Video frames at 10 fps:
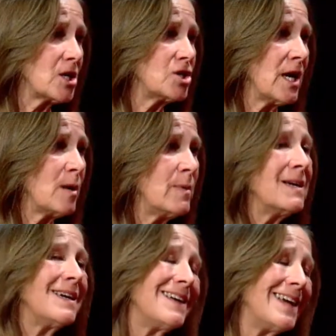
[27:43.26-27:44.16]
a good job,
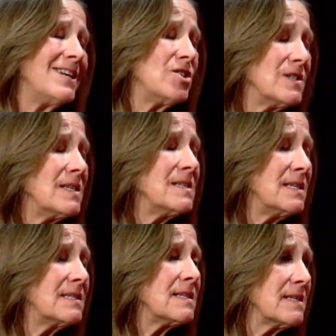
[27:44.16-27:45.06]
agencies
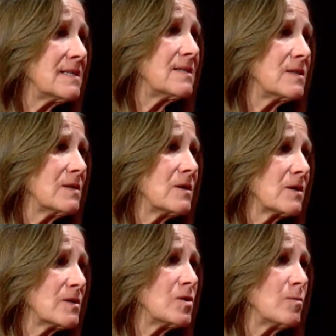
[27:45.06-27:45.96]
need to listen to their
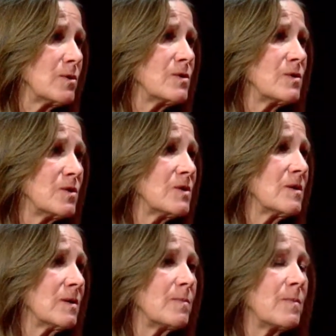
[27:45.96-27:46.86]
consumers and to
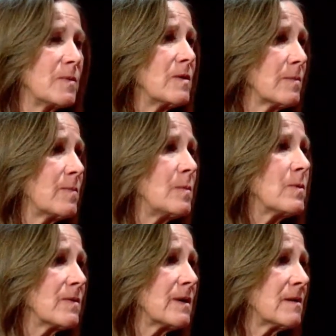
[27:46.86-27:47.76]
the
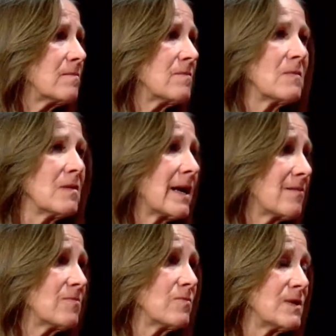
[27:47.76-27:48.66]
people that
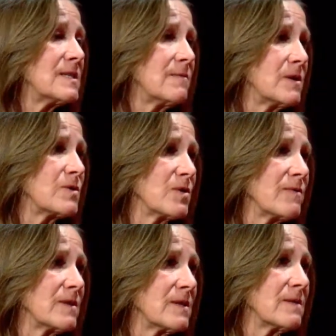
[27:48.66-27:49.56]
like receive their
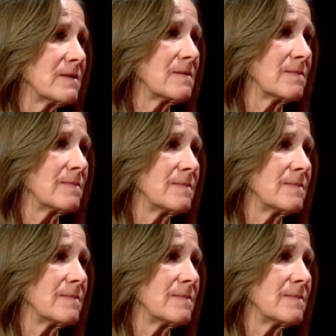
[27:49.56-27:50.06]
services.